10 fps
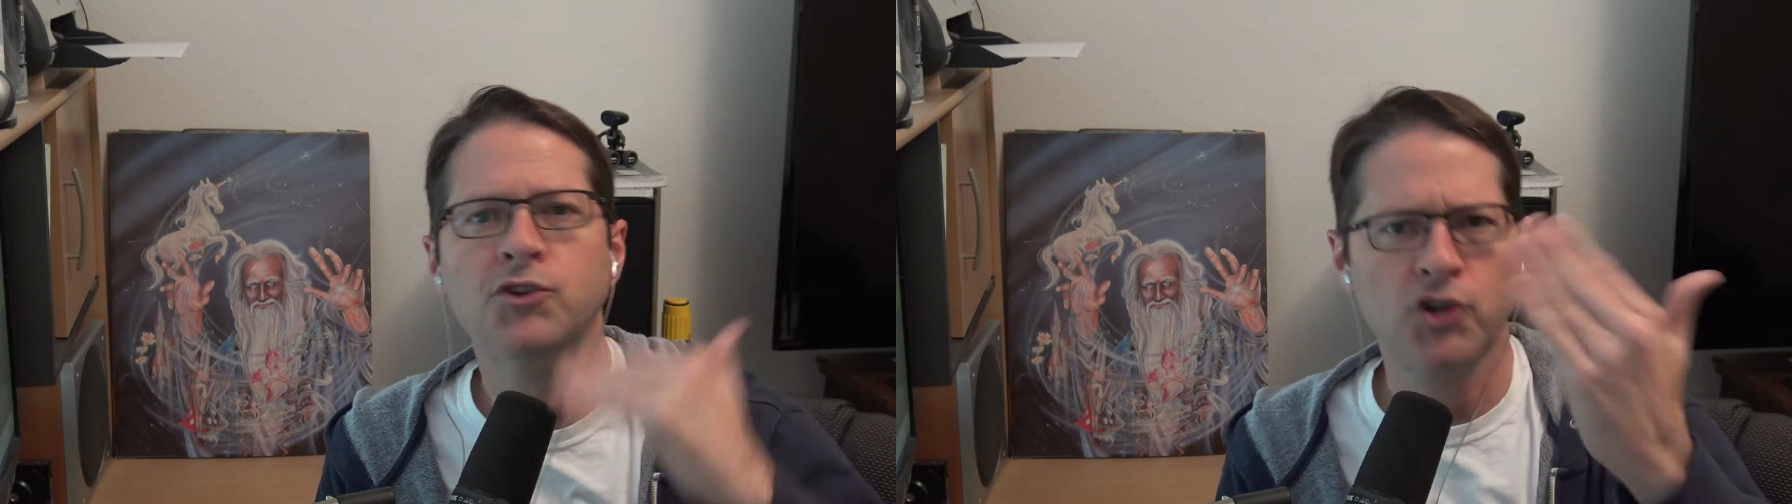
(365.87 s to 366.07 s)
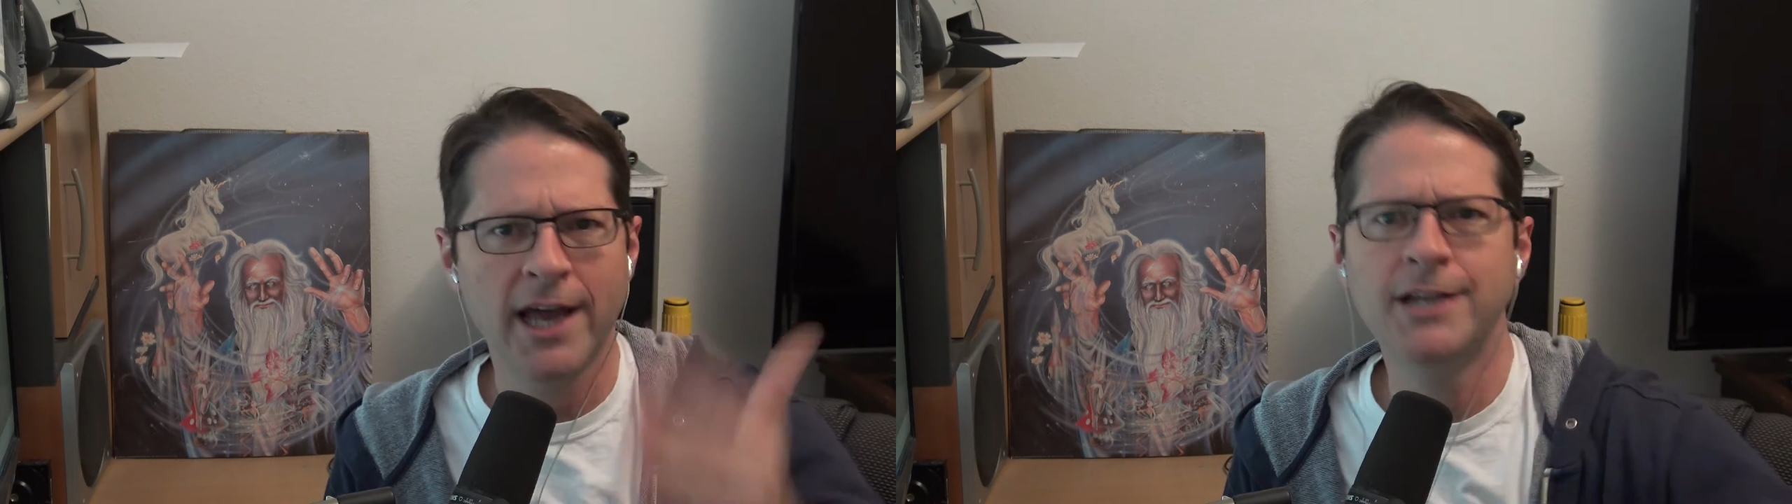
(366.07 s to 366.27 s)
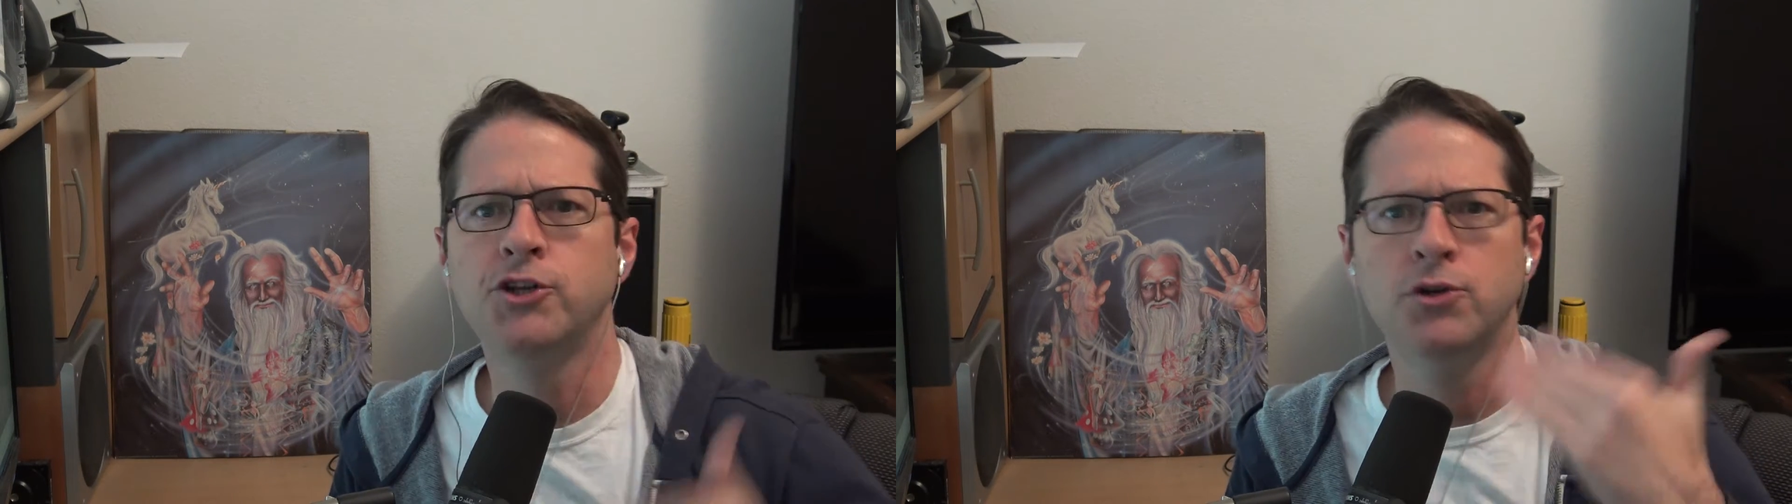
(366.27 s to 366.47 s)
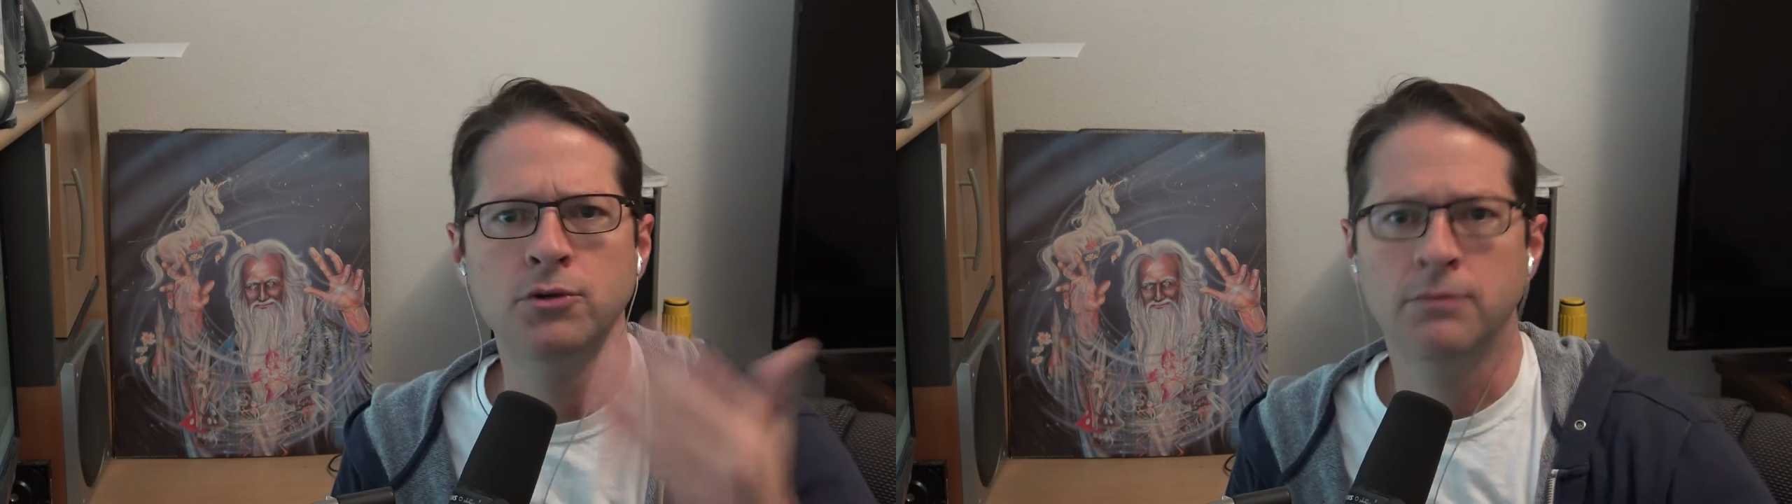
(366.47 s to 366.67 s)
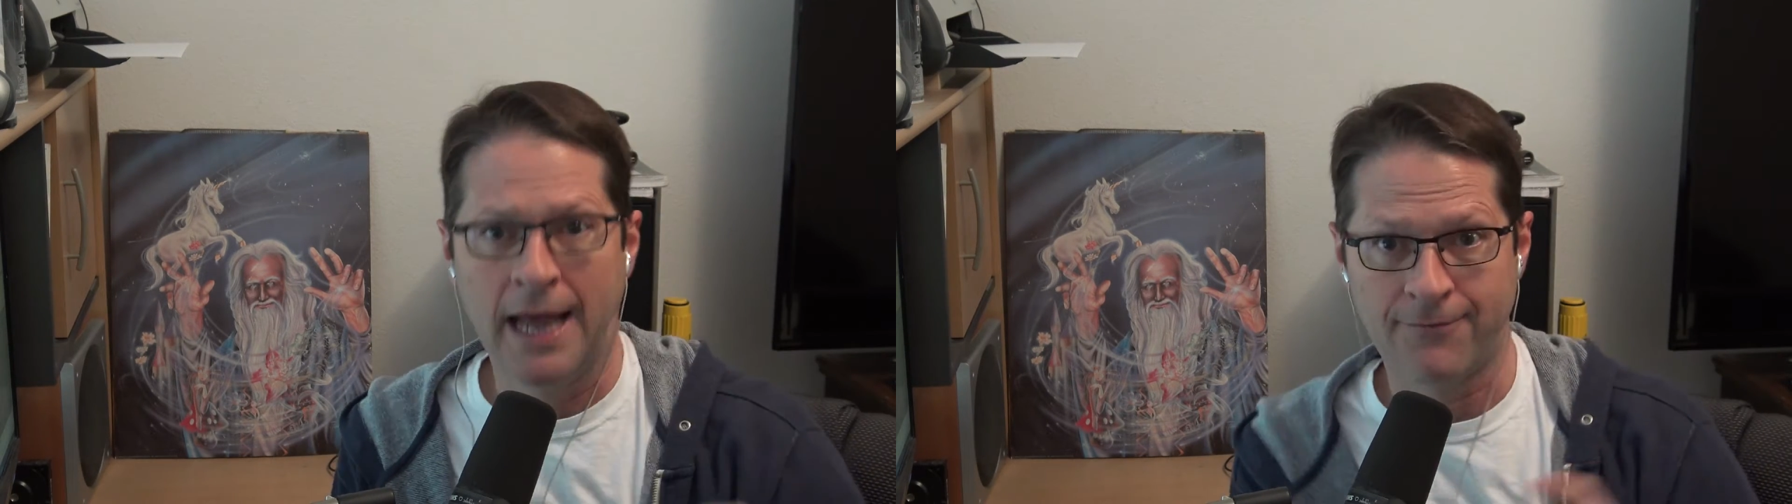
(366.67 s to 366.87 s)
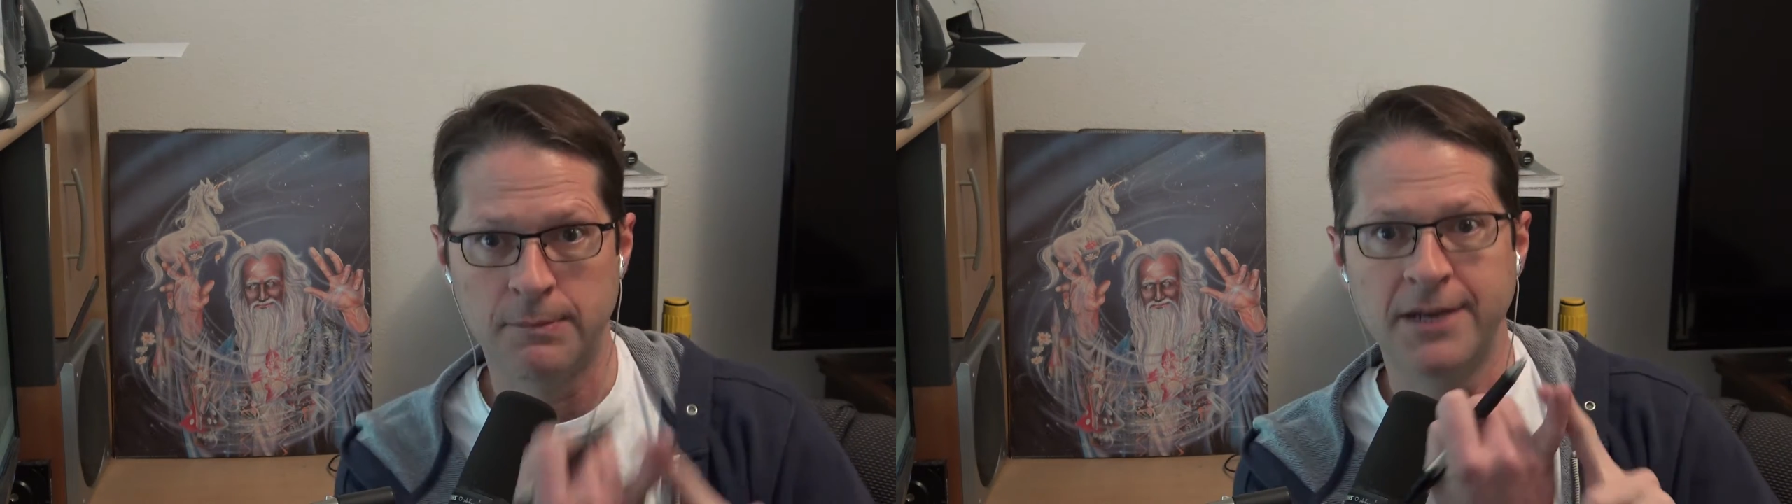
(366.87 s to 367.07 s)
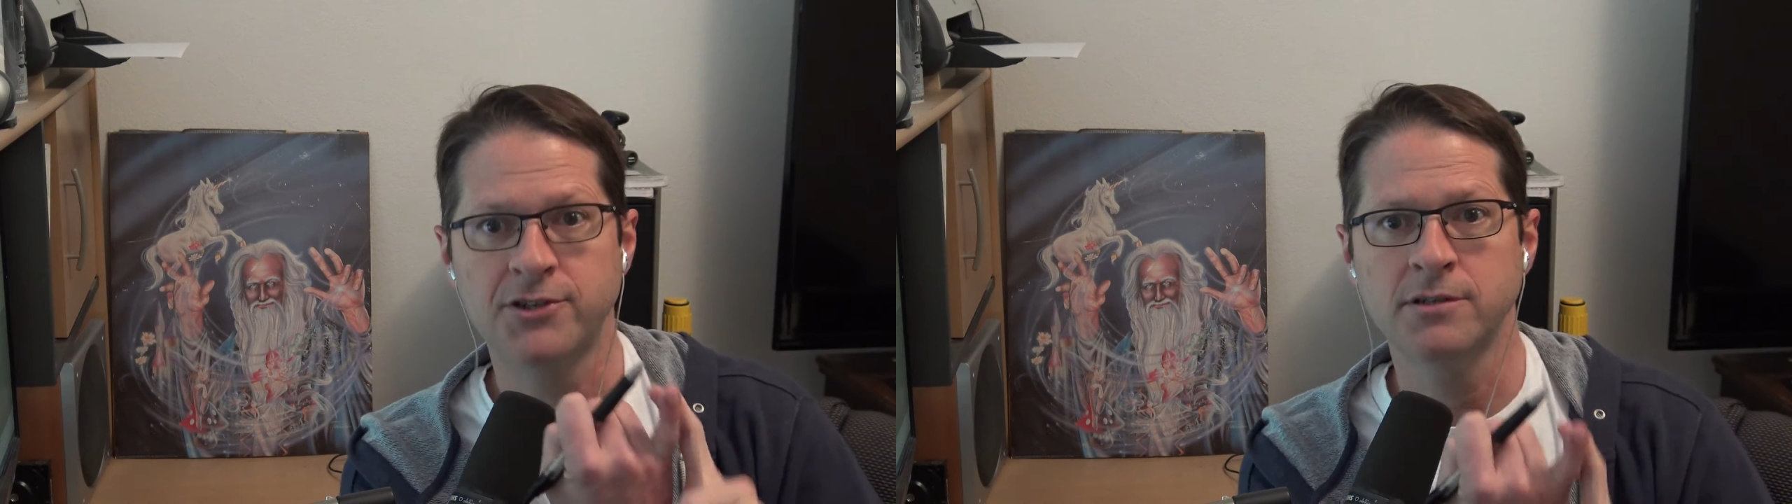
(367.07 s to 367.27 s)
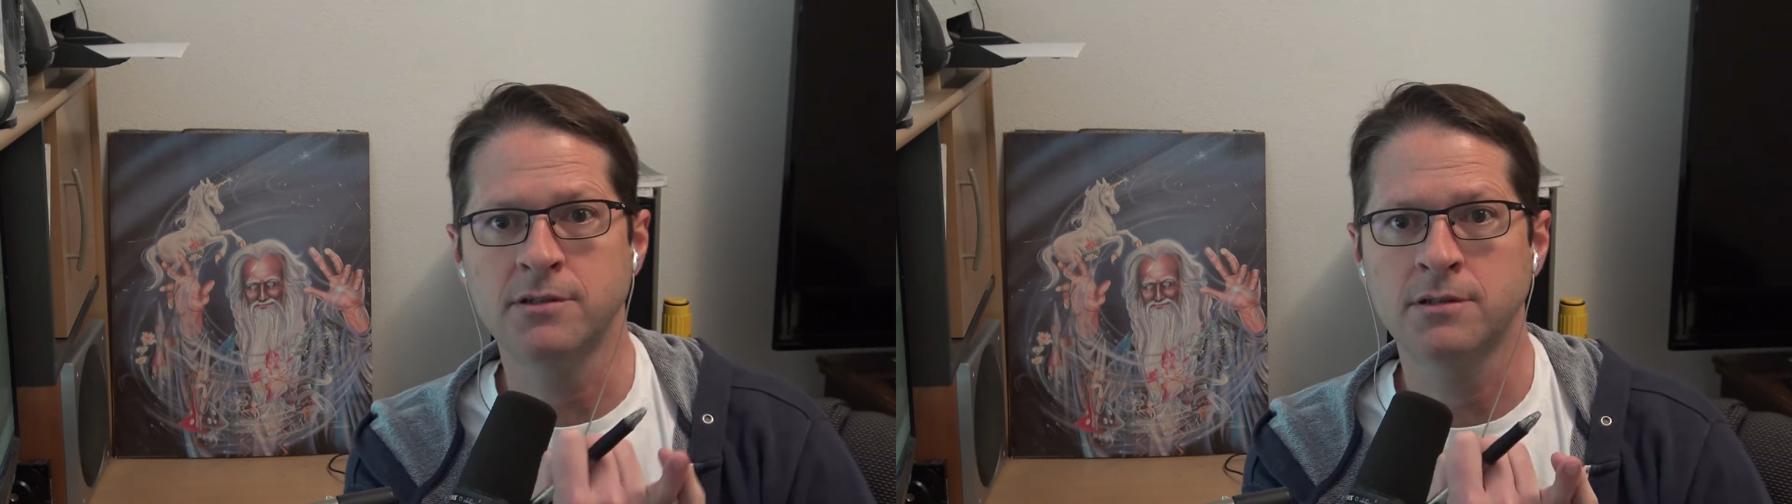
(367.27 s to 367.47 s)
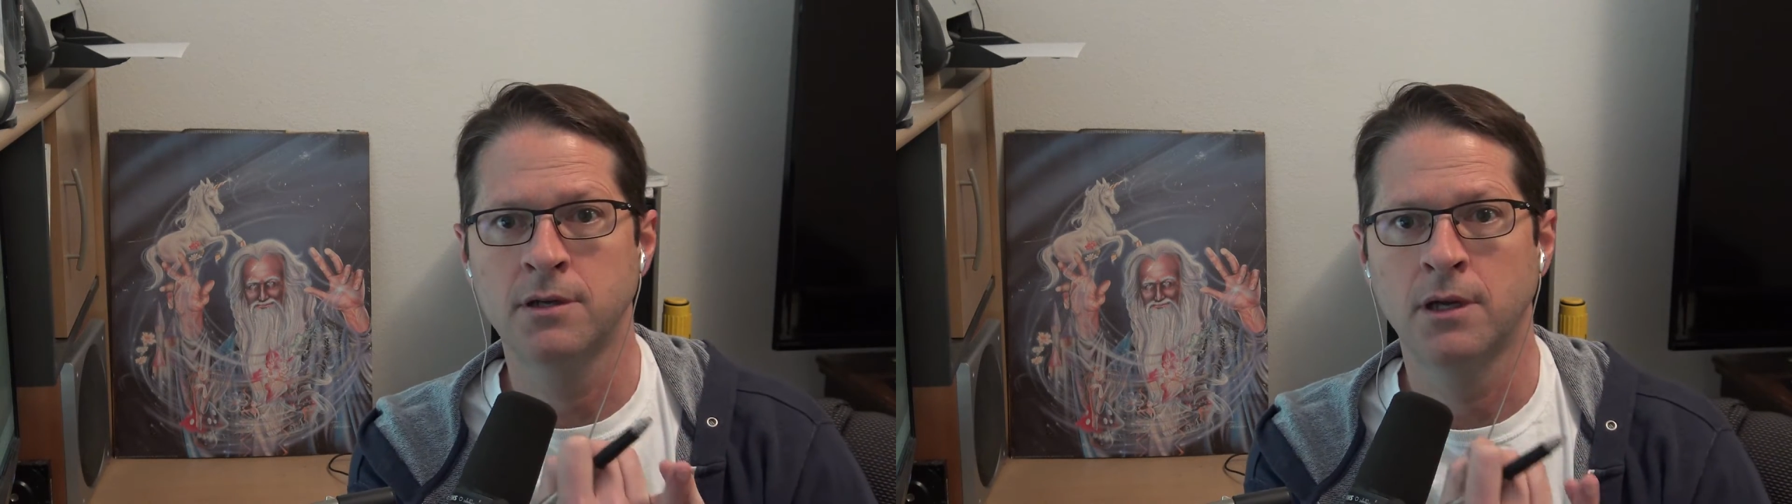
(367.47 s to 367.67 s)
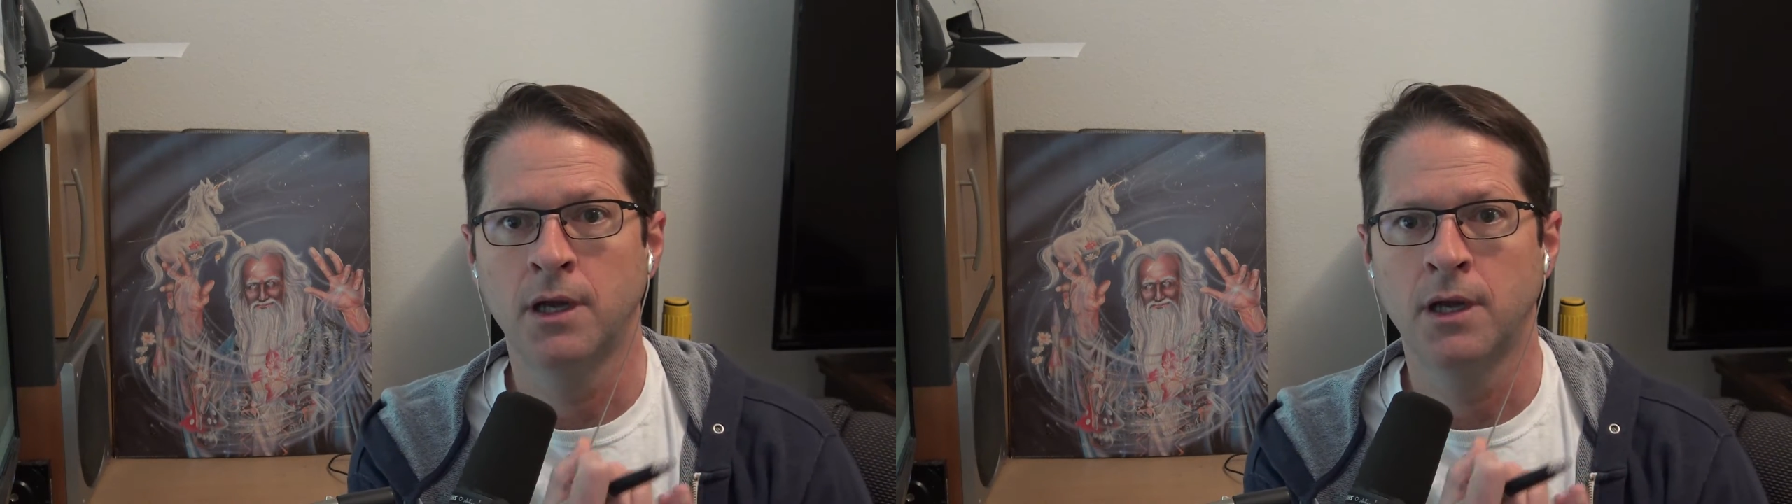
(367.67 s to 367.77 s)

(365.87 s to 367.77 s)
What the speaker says: try to do affirmations.